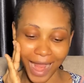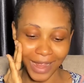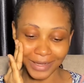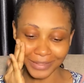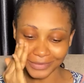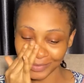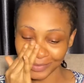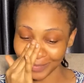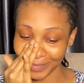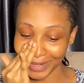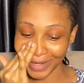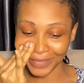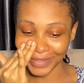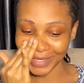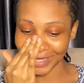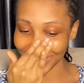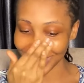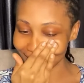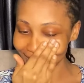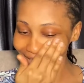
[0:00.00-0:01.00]
Don't mind me,
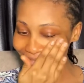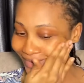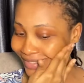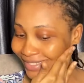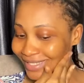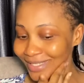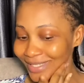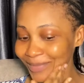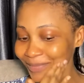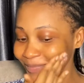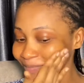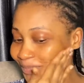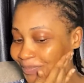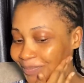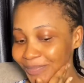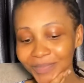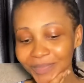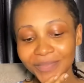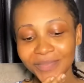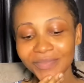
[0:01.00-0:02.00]
guys, please.
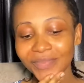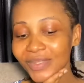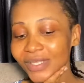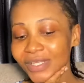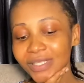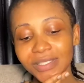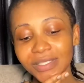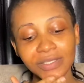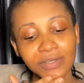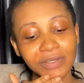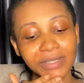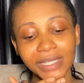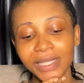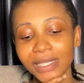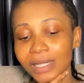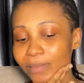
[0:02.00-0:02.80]
So yeah,